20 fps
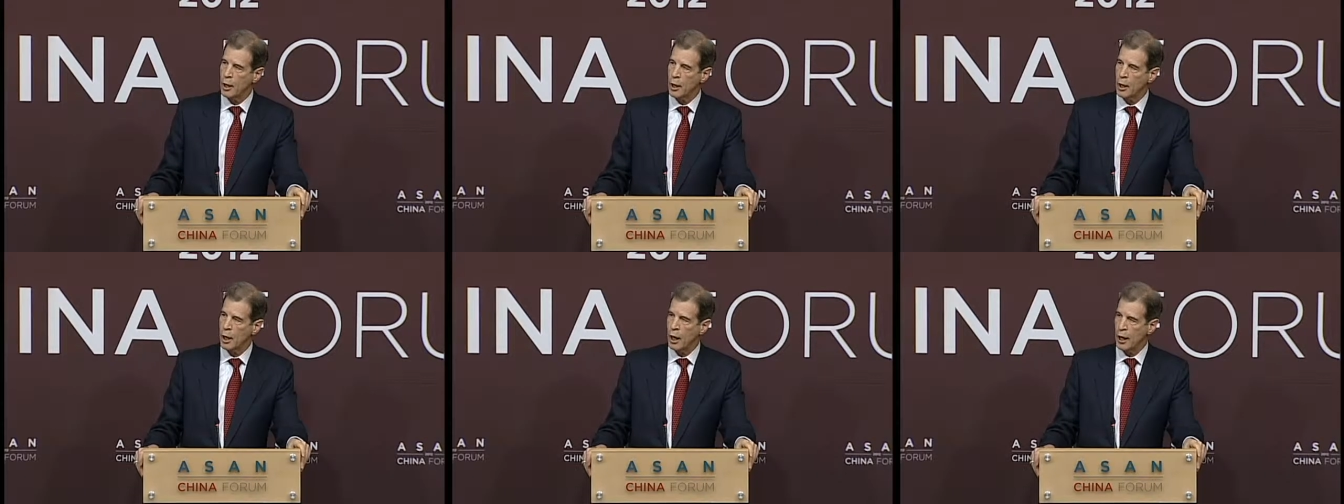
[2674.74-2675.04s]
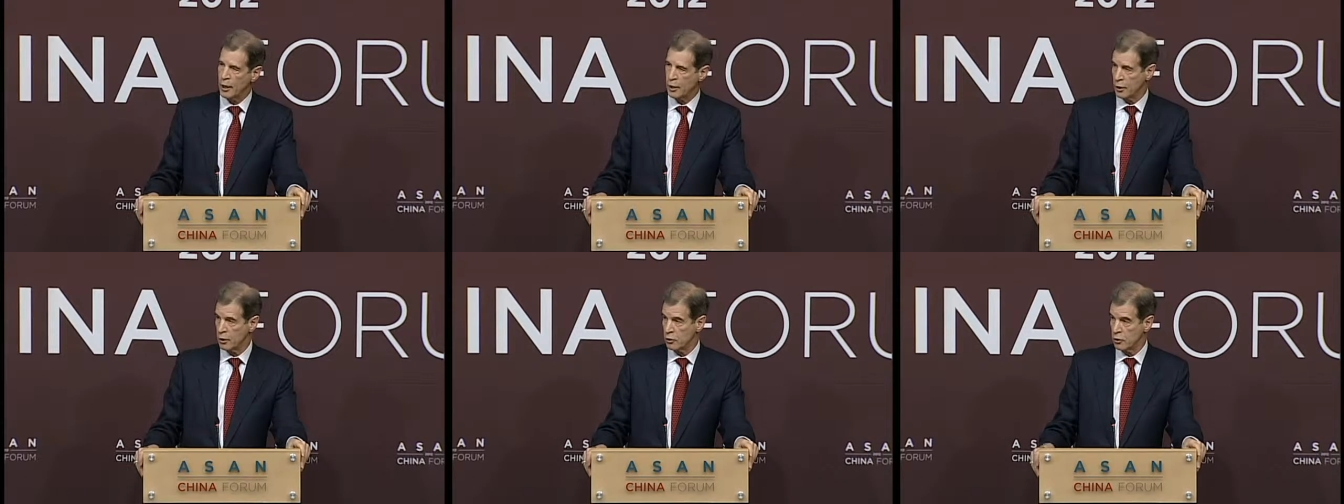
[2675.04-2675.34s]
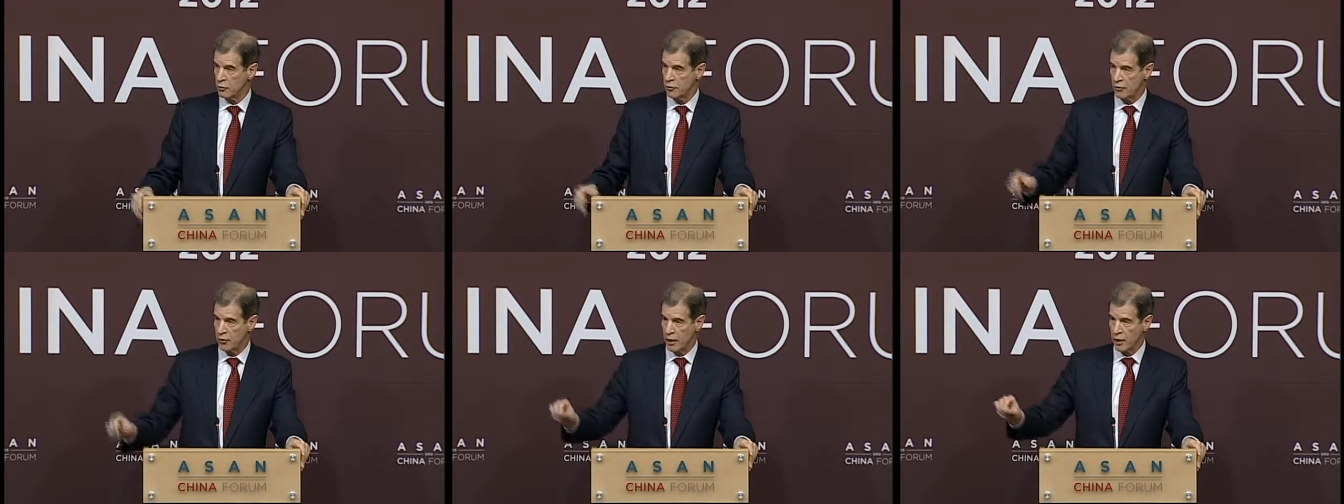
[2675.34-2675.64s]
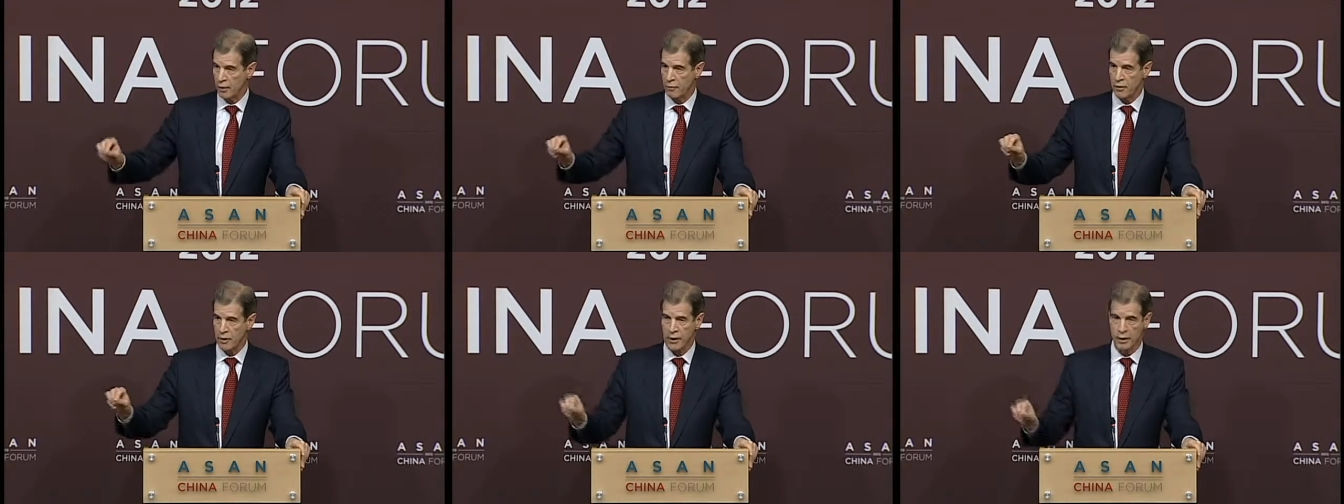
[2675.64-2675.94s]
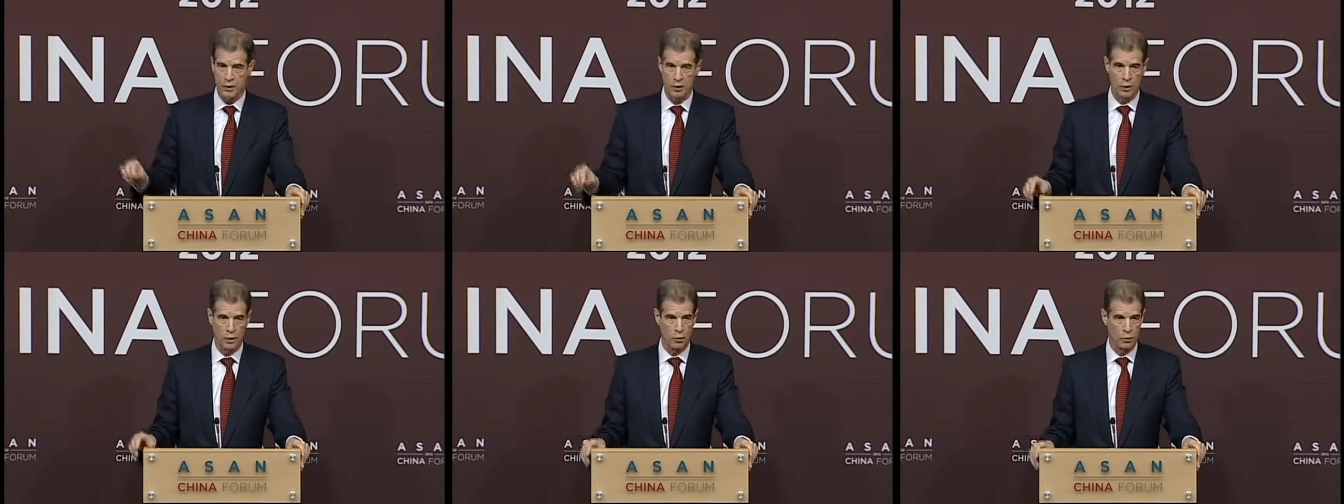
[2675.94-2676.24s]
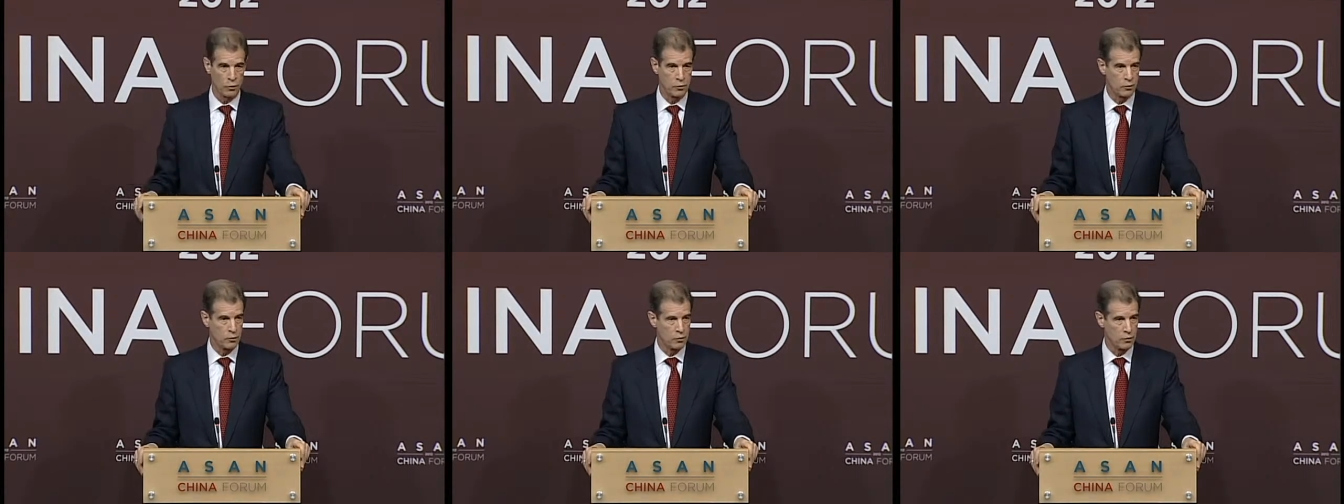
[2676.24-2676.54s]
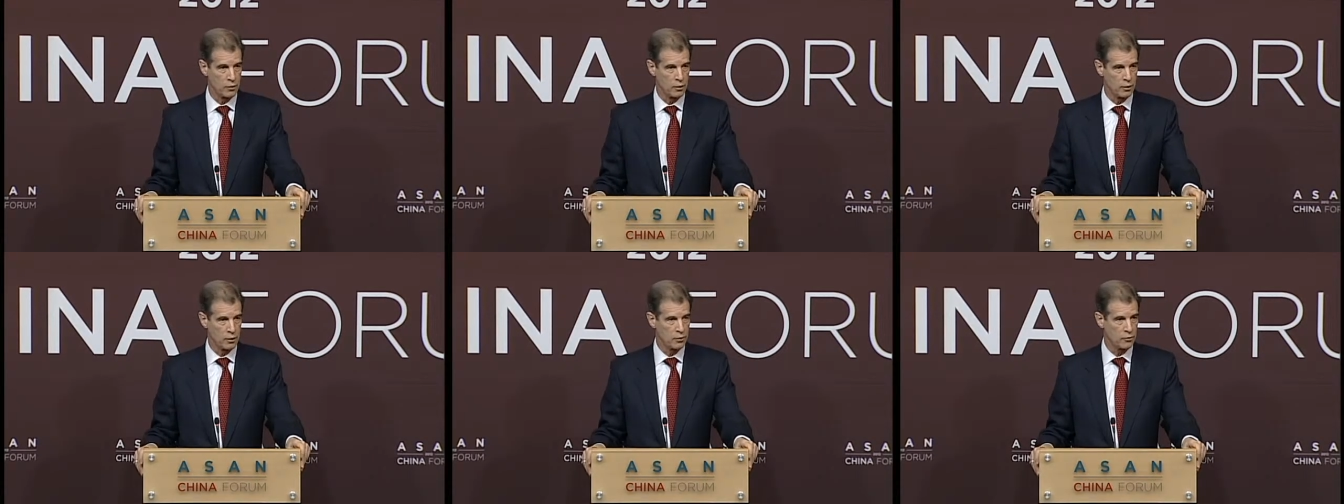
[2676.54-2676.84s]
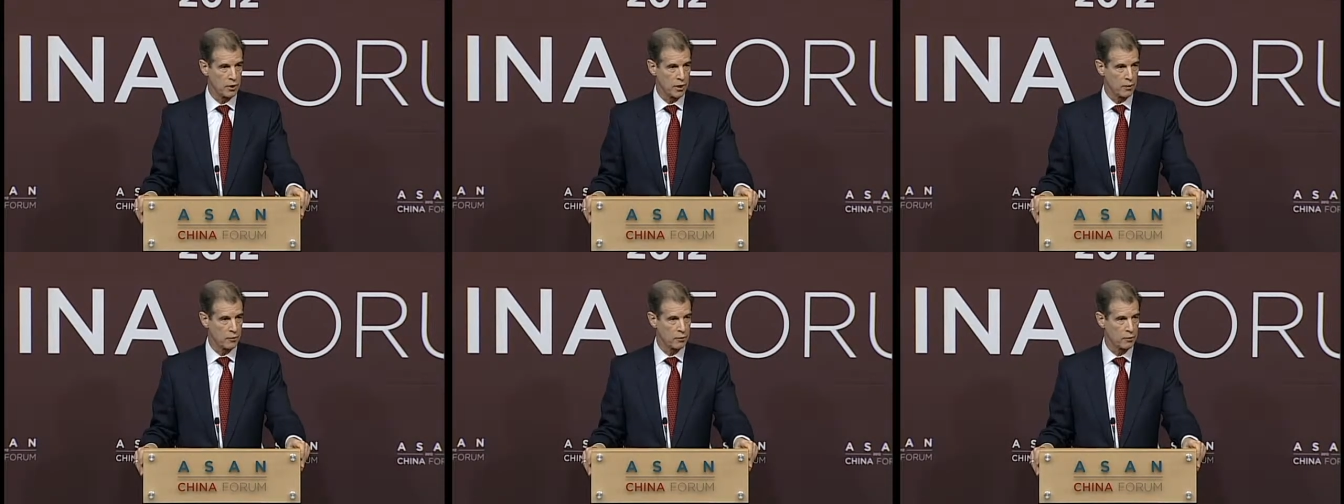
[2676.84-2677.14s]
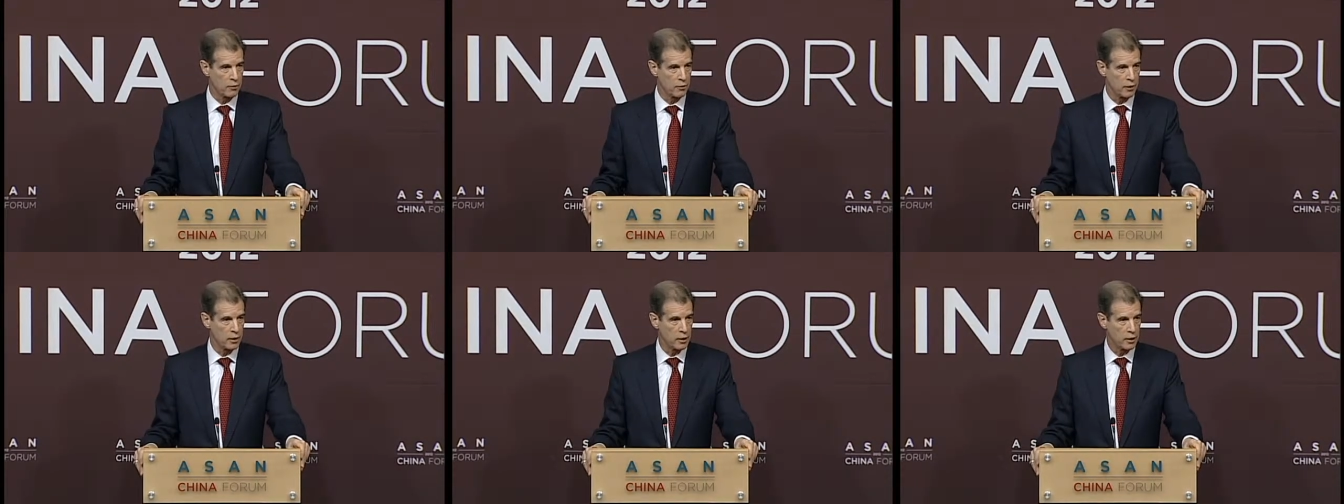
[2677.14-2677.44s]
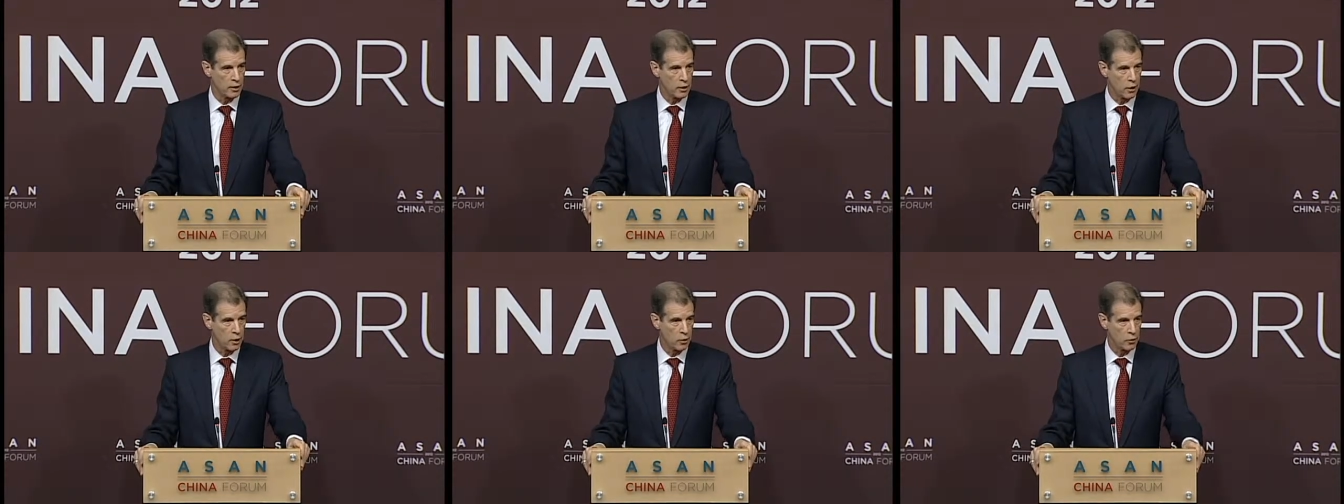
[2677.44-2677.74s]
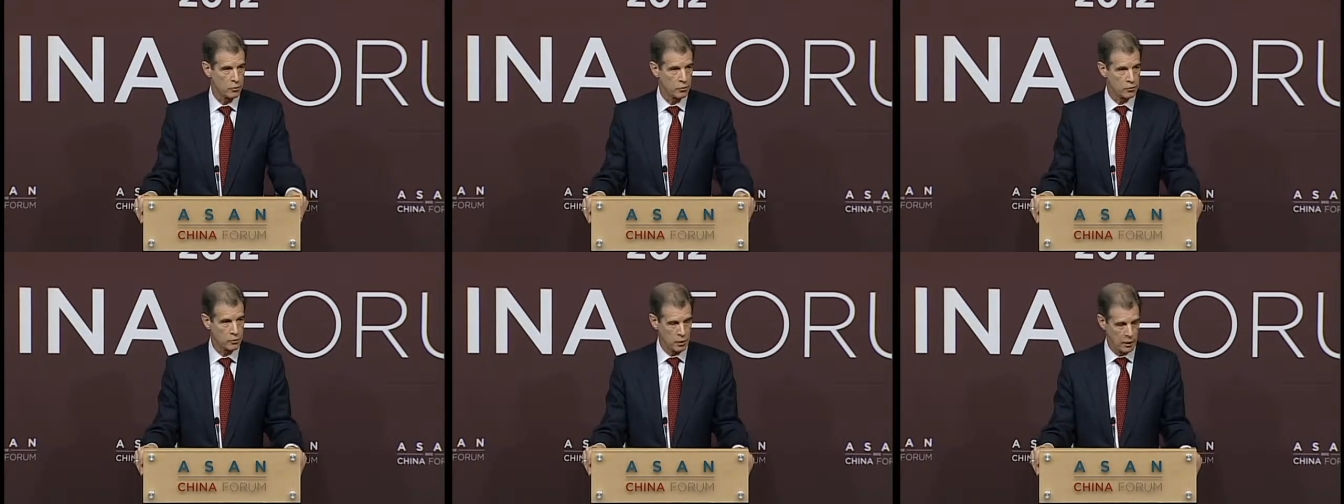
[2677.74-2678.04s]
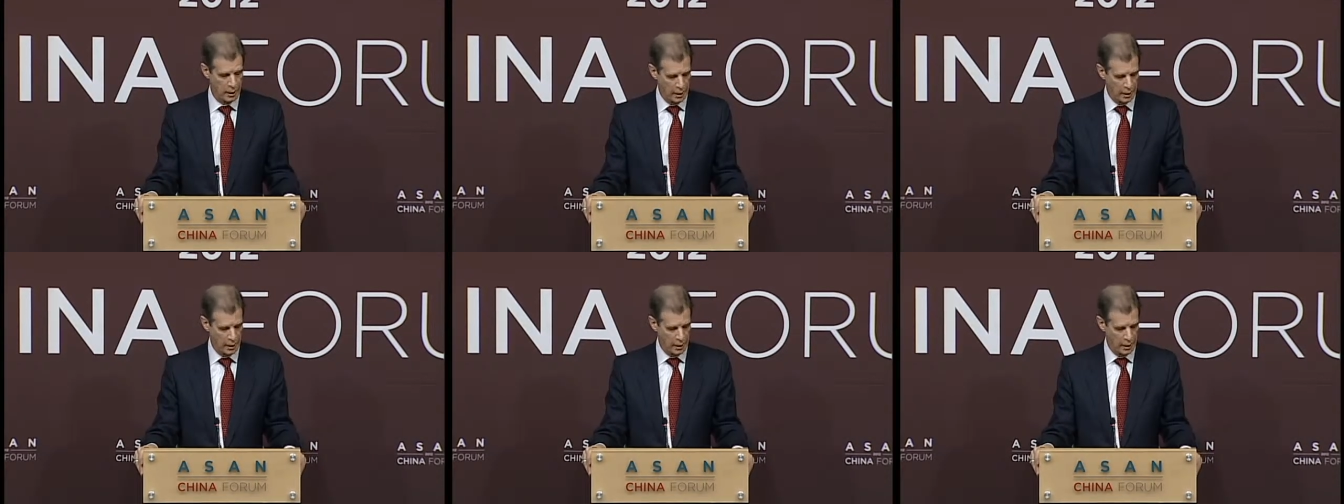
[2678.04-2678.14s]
islands very, very close to the South Korean coast.